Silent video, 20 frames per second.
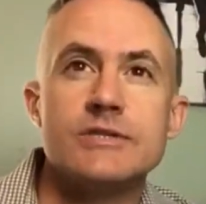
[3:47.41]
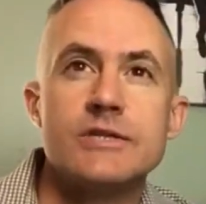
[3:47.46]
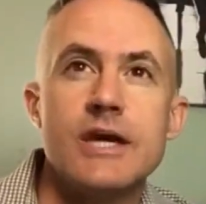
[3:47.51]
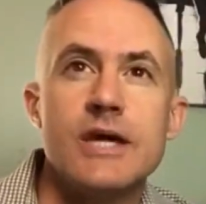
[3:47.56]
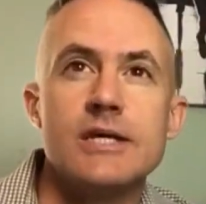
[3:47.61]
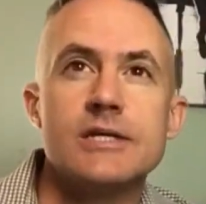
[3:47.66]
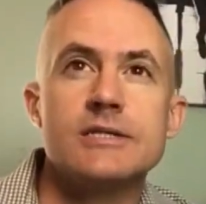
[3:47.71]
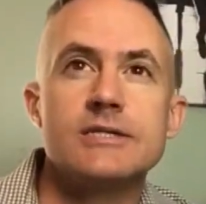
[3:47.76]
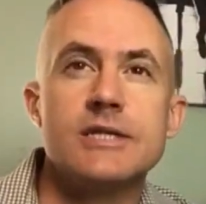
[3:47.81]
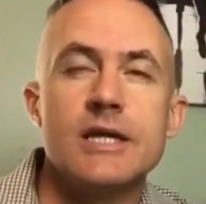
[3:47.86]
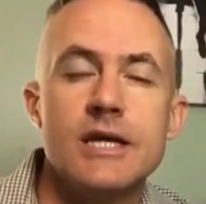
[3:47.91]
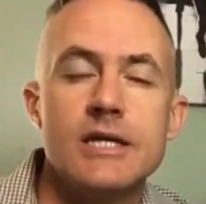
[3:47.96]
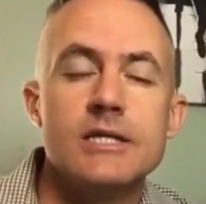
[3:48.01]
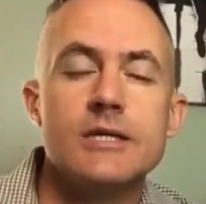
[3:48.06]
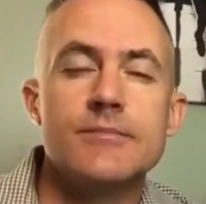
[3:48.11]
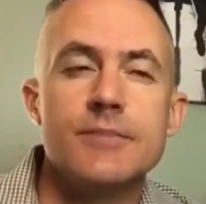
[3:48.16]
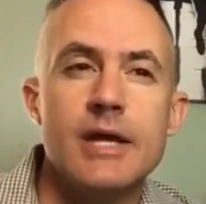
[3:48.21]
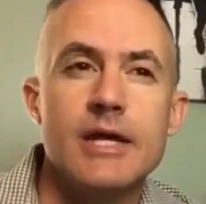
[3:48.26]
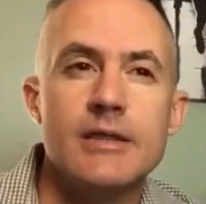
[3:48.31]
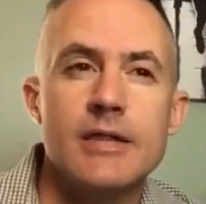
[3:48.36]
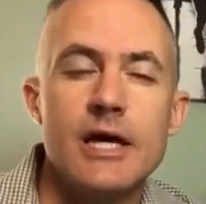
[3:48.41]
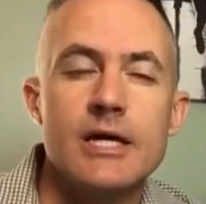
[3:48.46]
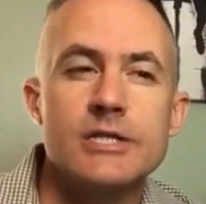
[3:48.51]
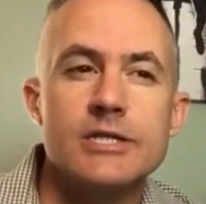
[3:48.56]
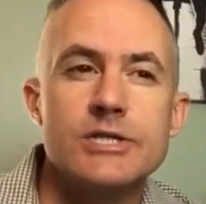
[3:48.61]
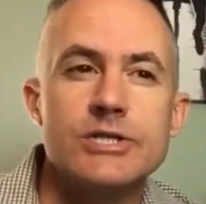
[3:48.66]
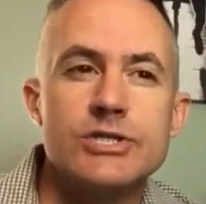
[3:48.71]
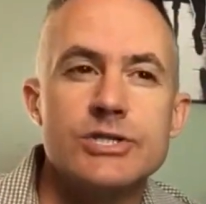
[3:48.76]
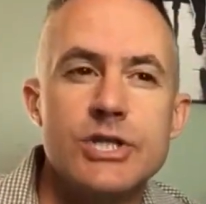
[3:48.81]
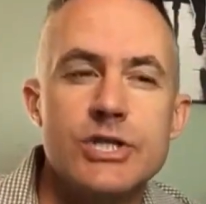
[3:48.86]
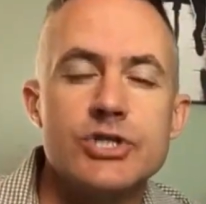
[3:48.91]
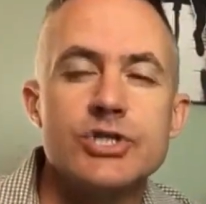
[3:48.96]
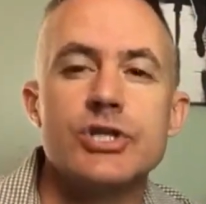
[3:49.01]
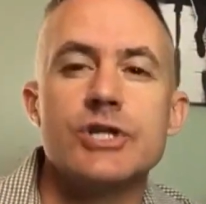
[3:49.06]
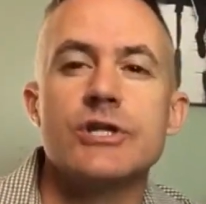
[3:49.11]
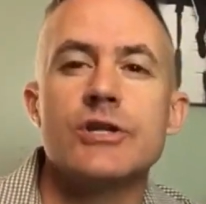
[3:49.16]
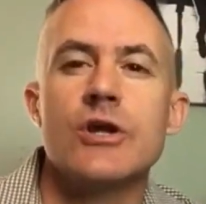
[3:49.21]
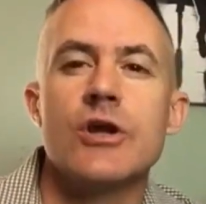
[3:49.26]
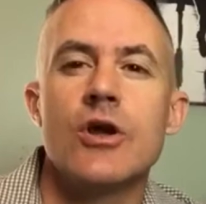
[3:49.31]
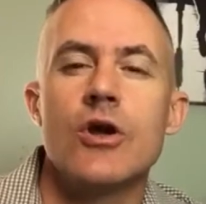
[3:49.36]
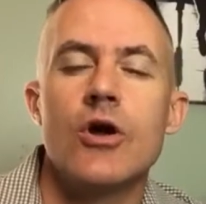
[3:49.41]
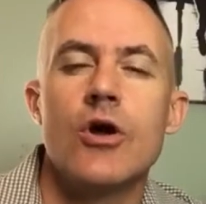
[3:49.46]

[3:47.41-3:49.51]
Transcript: that tend to make that decision